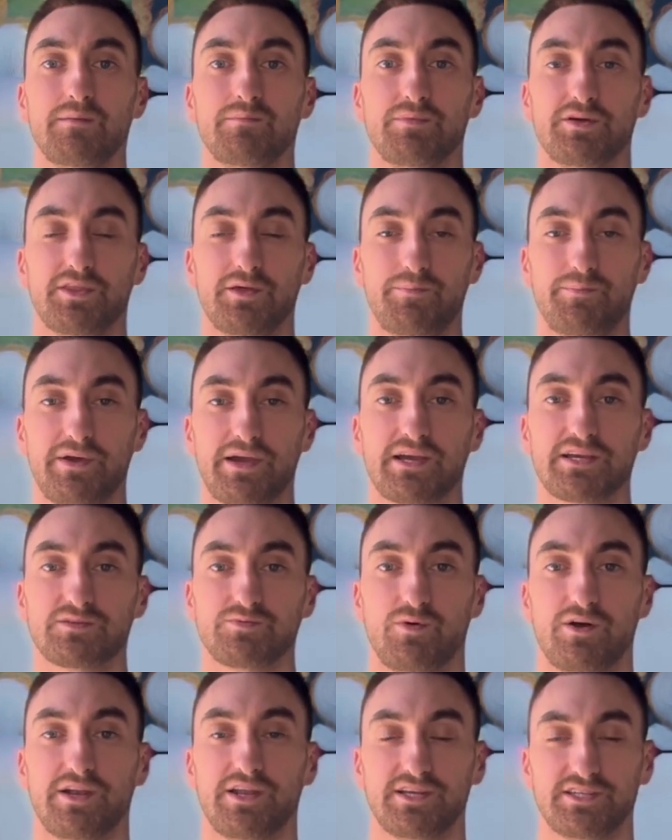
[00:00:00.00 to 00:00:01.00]
But the biggest
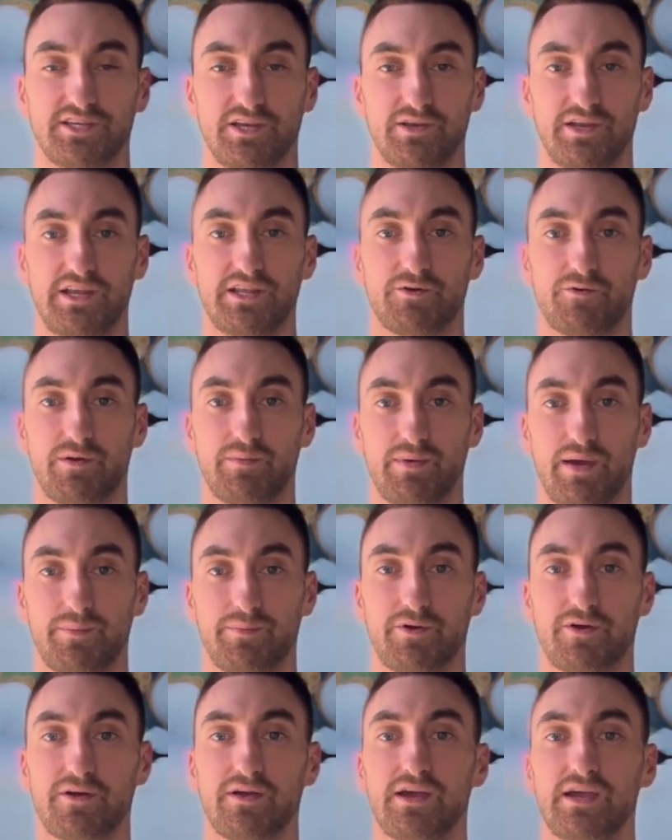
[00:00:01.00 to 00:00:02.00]
one is you need to
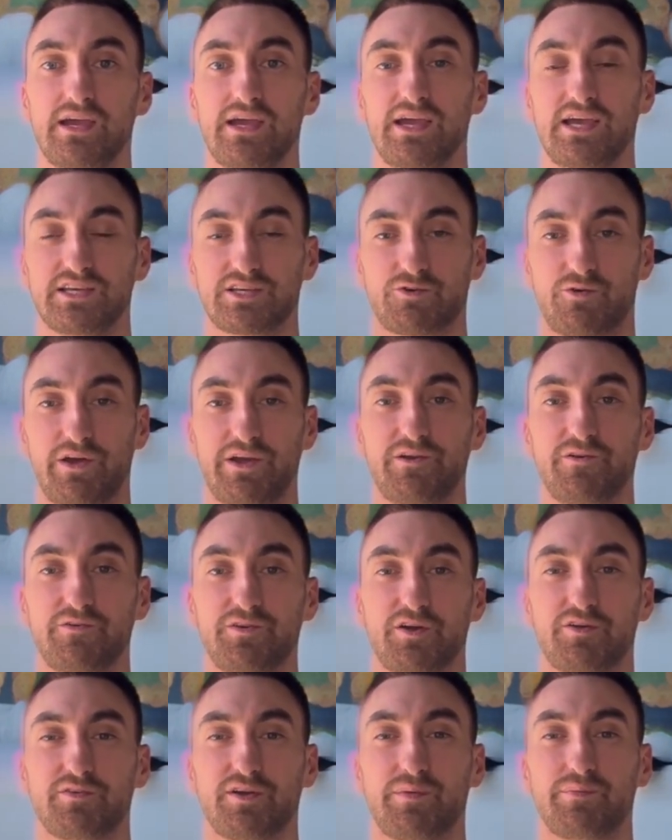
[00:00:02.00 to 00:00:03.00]
remember is cranial
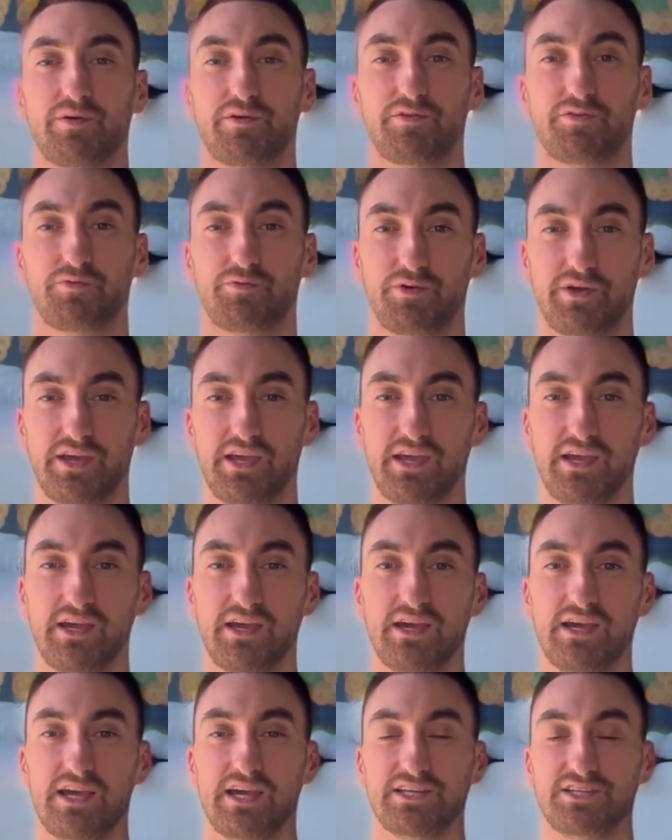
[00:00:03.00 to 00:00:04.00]
nerve number 3
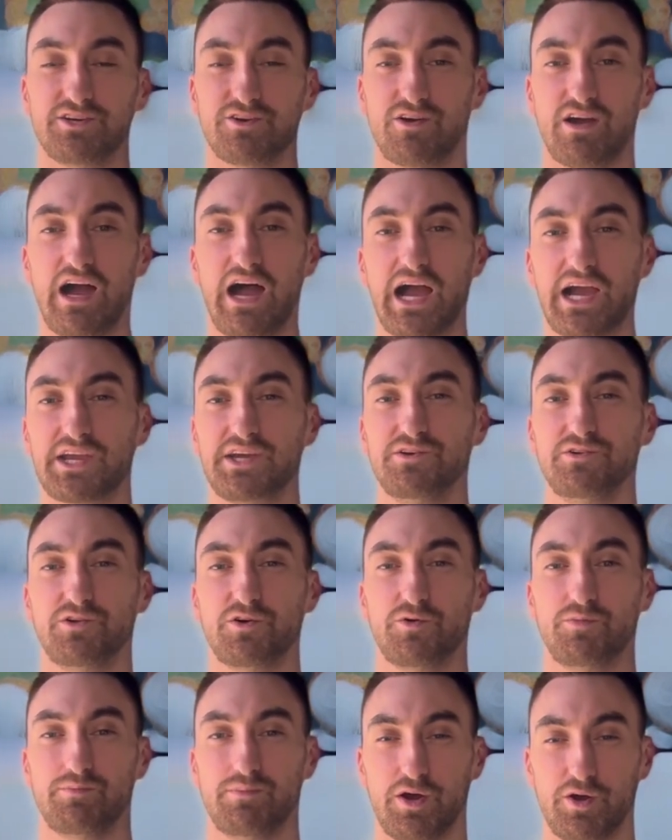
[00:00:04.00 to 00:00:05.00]
is your
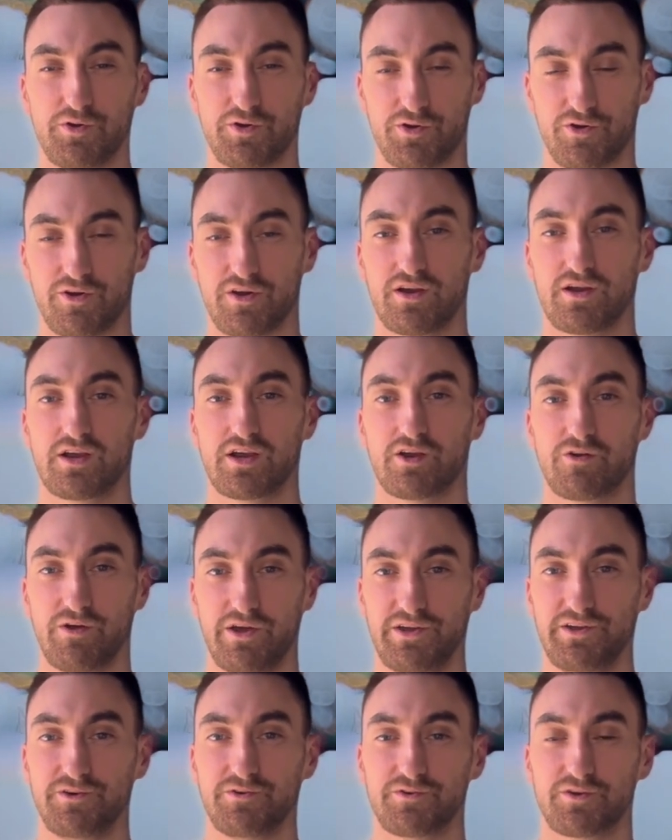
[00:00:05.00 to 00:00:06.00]
oculomotor
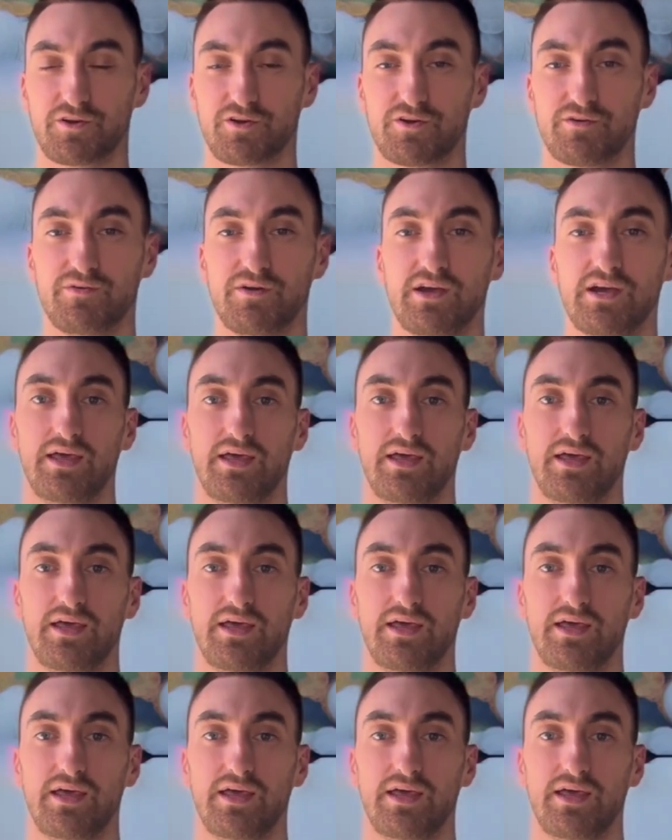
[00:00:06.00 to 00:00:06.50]
cranial nerve.